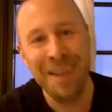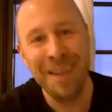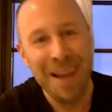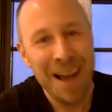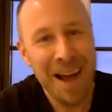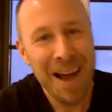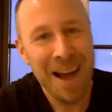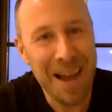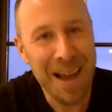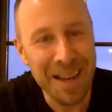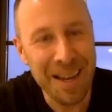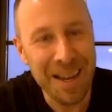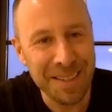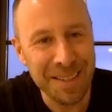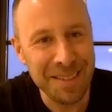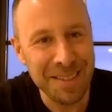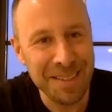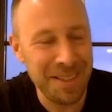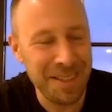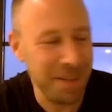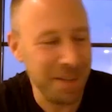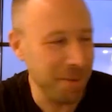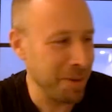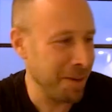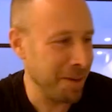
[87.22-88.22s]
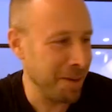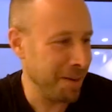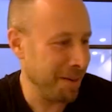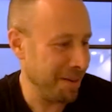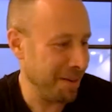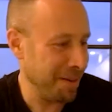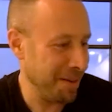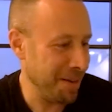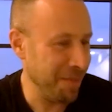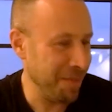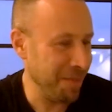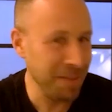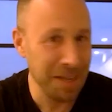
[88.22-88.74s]
Hustlers. Now
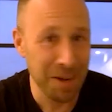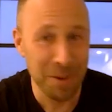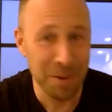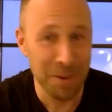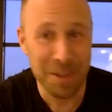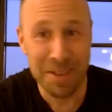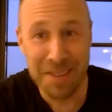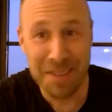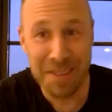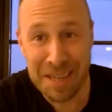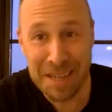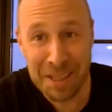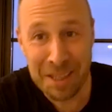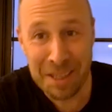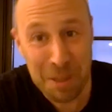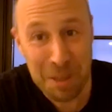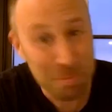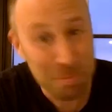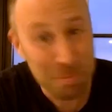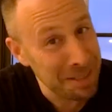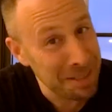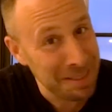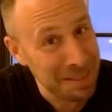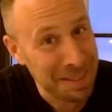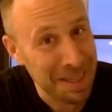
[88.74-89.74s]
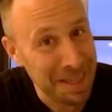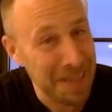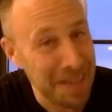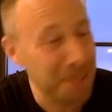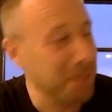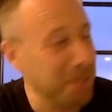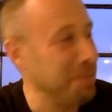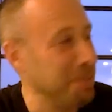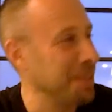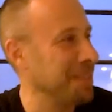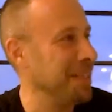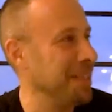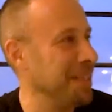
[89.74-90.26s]
and then we get something
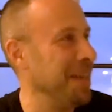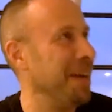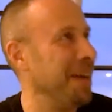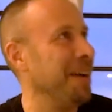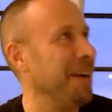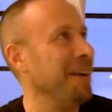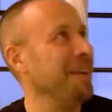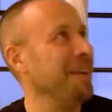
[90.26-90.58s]
together, but yeah.